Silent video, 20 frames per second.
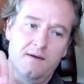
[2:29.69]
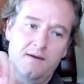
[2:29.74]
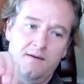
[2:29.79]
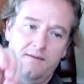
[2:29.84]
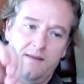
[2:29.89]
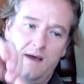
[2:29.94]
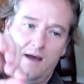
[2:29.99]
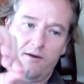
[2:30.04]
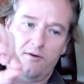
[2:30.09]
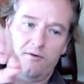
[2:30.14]

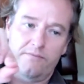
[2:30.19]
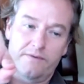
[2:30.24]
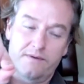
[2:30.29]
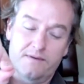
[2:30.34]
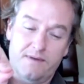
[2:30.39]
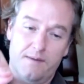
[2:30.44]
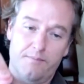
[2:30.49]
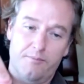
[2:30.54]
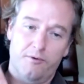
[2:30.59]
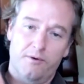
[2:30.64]
That
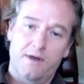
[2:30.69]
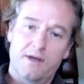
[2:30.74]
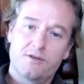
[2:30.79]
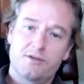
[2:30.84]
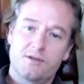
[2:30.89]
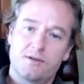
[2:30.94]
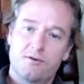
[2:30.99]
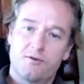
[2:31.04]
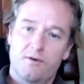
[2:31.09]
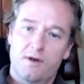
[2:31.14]

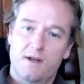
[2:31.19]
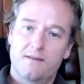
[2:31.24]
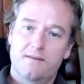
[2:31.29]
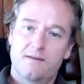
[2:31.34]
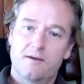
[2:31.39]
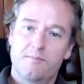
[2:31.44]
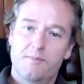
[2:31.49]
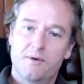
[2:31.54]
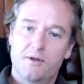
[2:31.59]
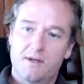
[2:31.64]
separation created the
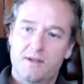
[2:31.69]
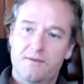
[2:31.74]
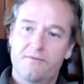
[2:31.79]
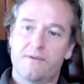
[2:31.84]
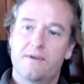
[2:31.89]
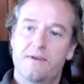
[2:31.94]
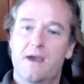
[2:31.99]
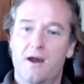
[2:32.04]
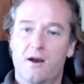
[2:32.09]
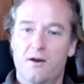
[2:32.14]
ability for the air